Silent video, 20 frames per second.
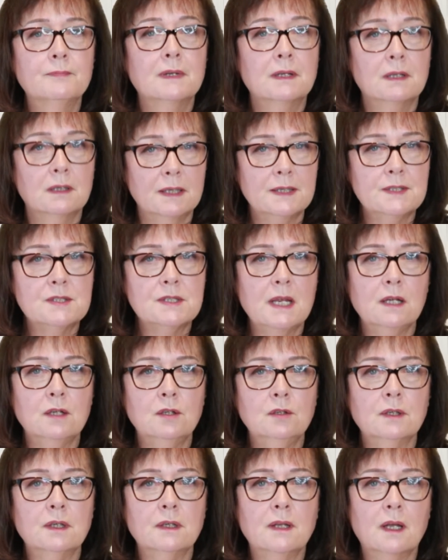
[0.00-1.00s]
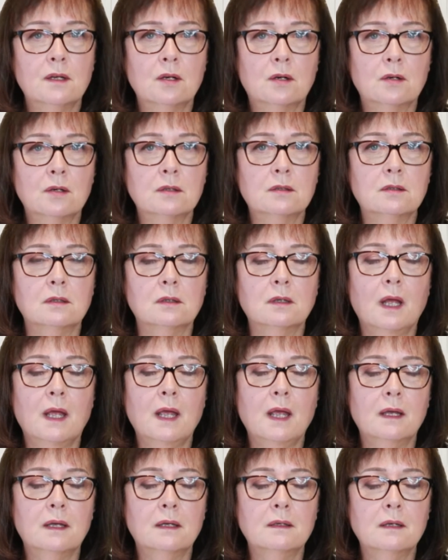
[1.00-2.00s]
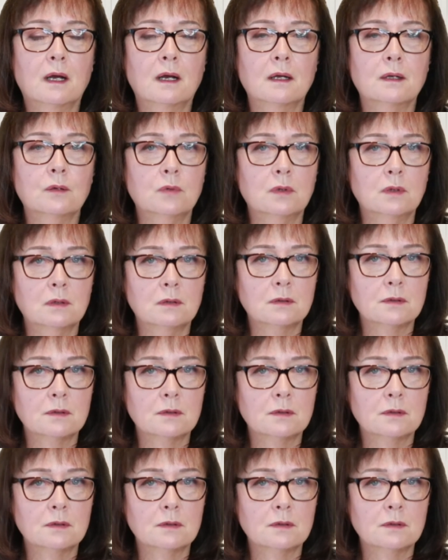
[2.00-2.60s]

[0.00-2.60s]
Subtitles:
let's take a look at that article and I will